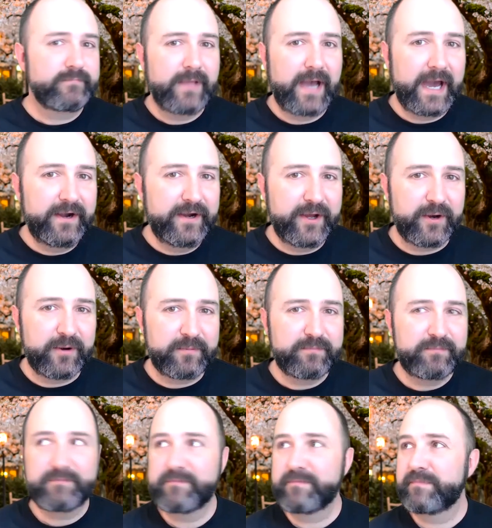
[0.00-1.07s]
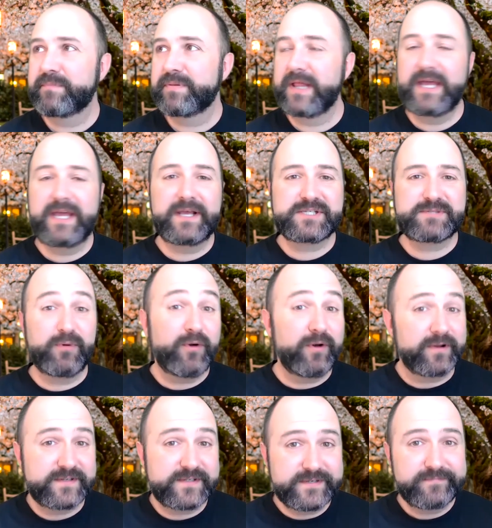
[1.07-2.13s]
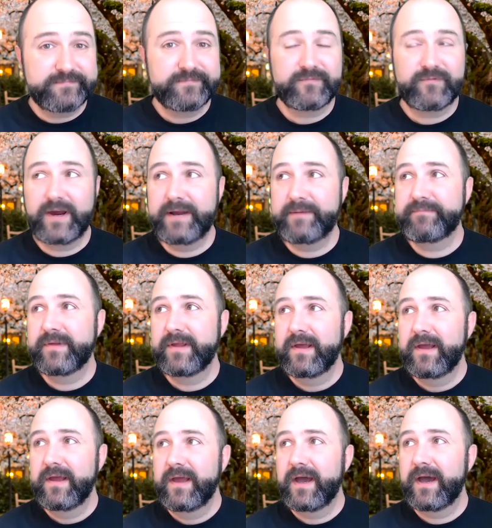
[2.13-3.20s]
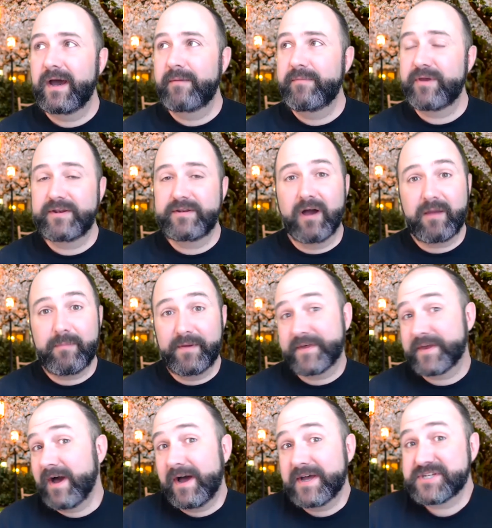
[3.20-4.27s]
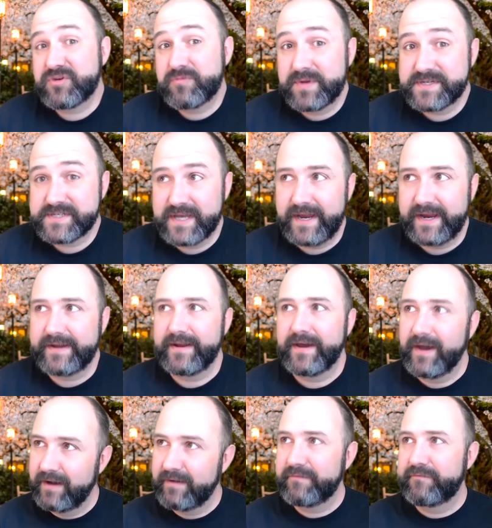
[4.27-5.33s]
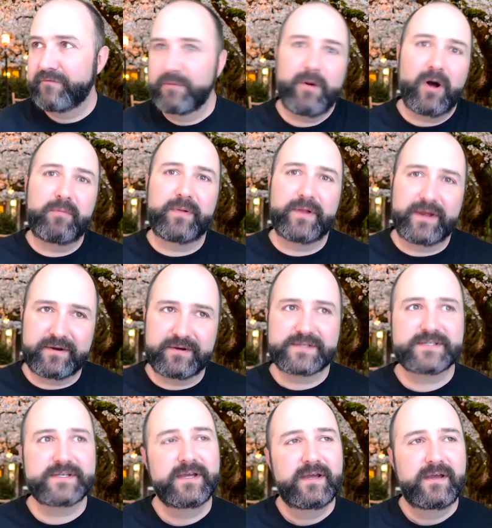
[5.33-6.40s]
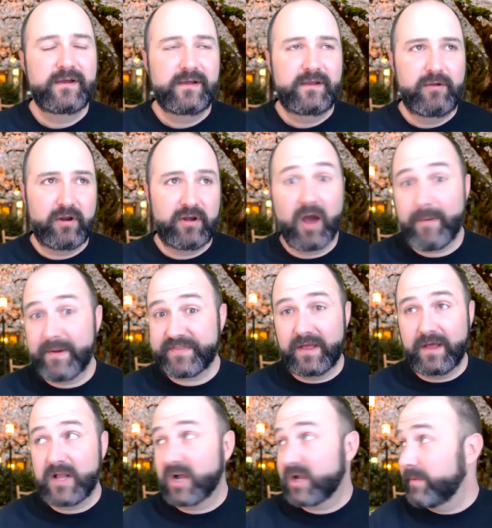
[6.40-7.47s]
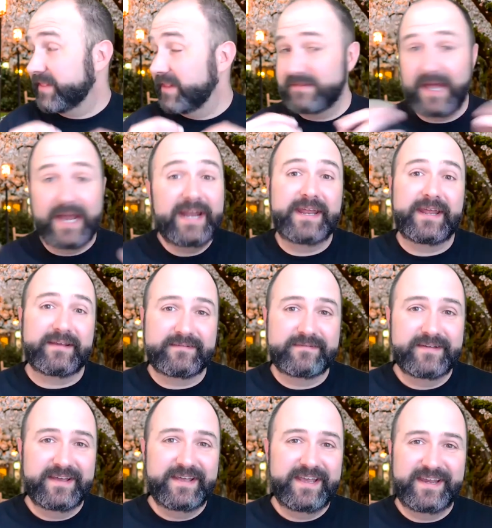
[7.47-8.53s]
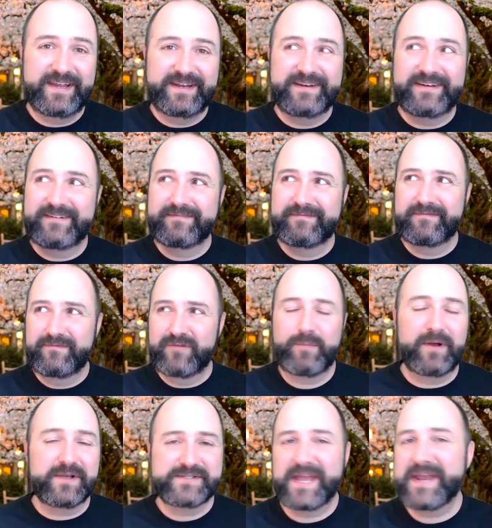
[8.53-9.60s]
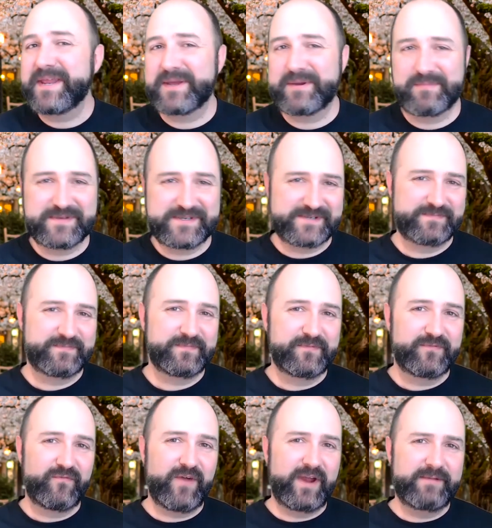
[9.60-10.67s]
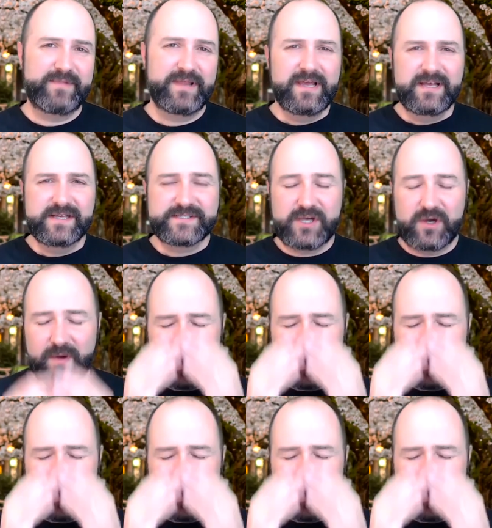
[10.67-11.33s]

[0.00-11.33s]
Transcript: I don't know, playing sports, right? You can talk about the costume design of football players. You can talk about the lighting in football stadiums, right? So